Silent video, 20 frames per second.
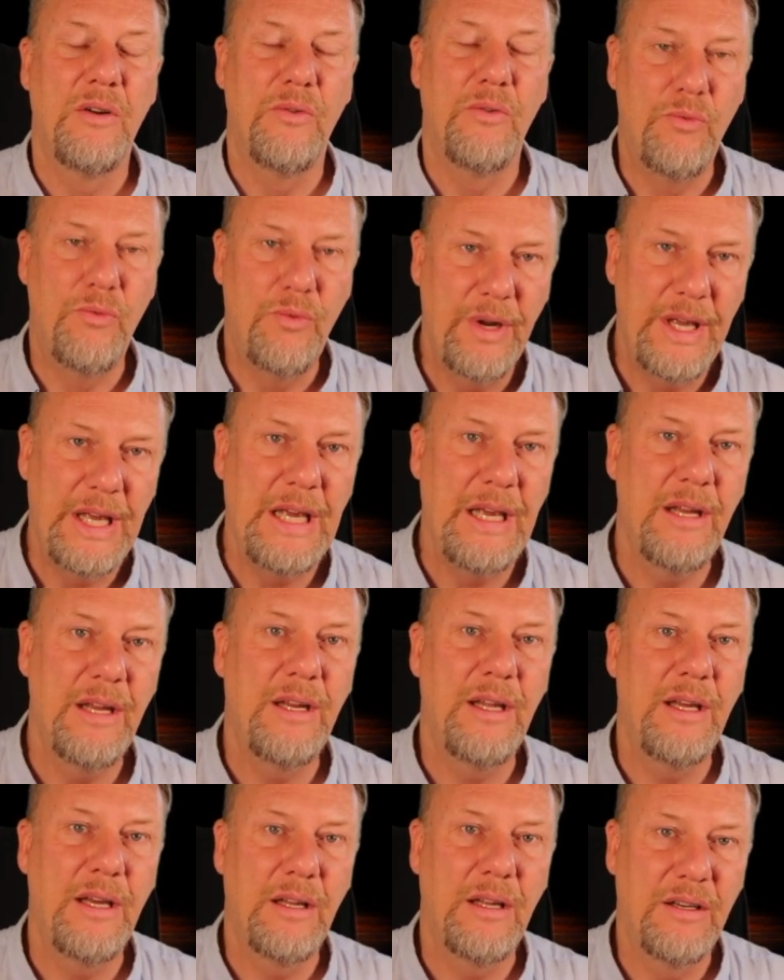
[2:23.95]

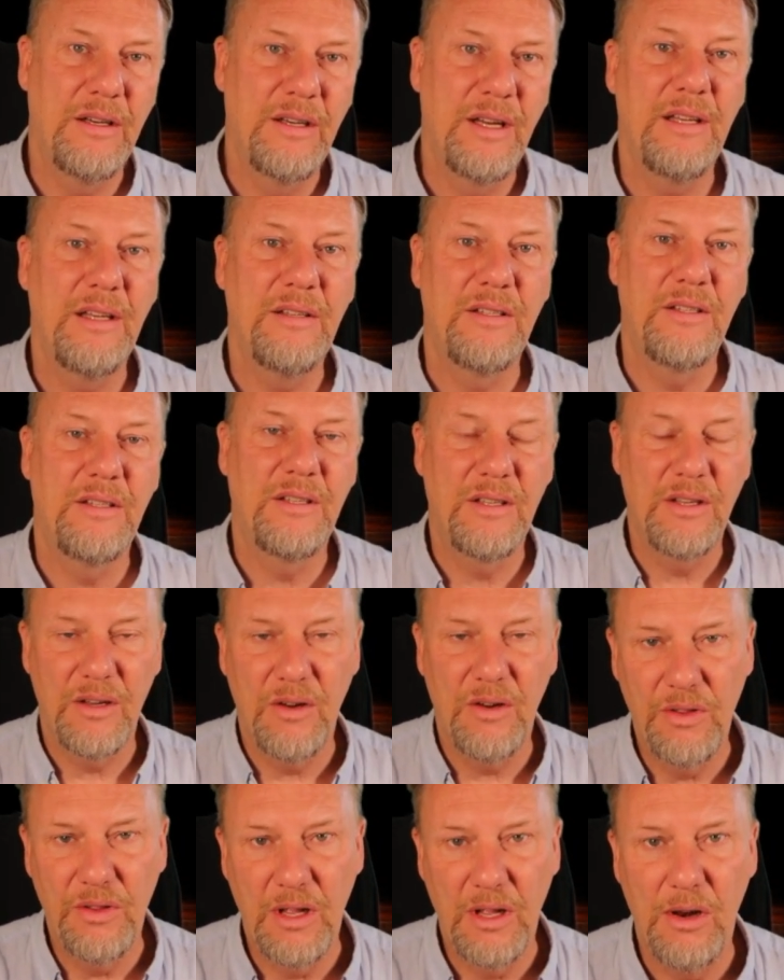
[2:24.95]
reading disk
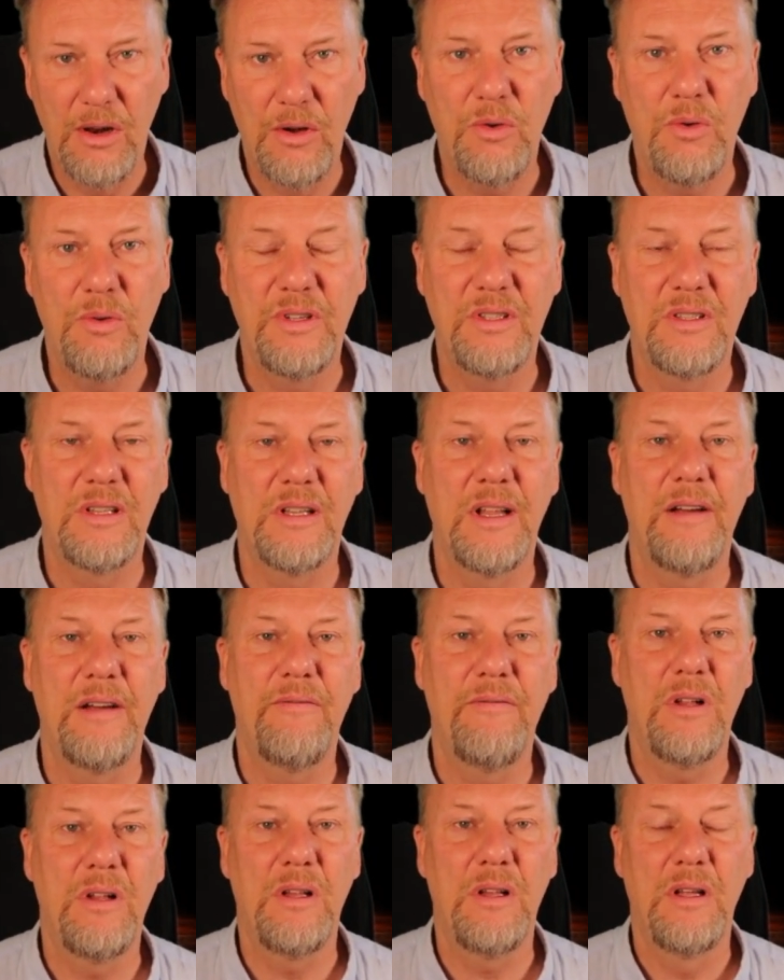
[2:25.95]
on the lowest
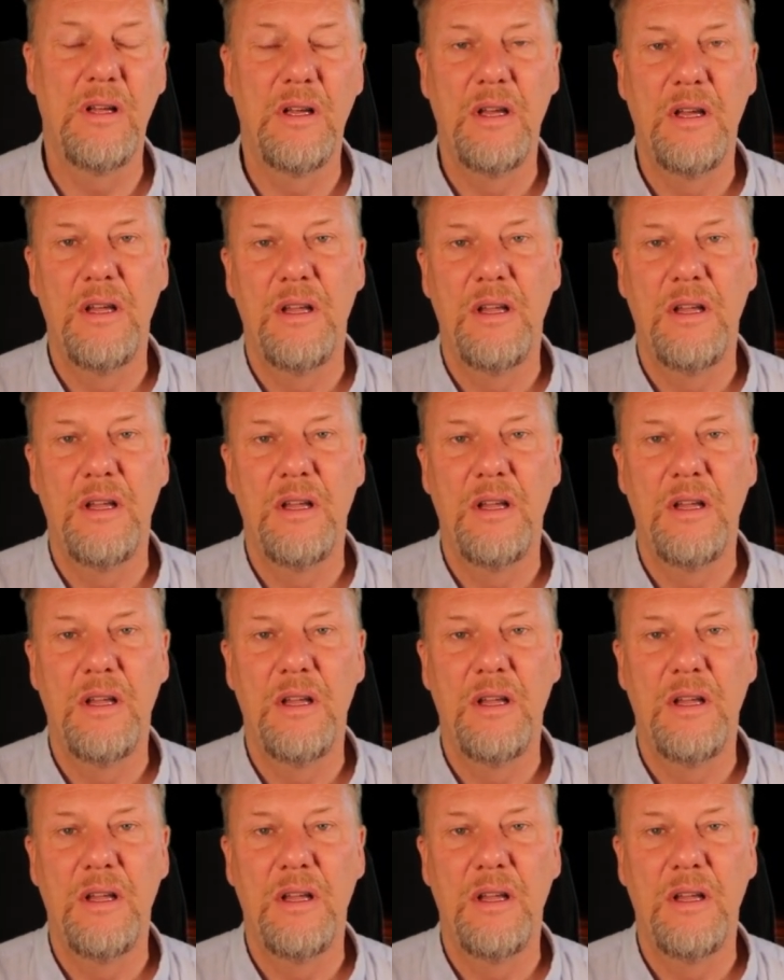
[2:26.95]
level,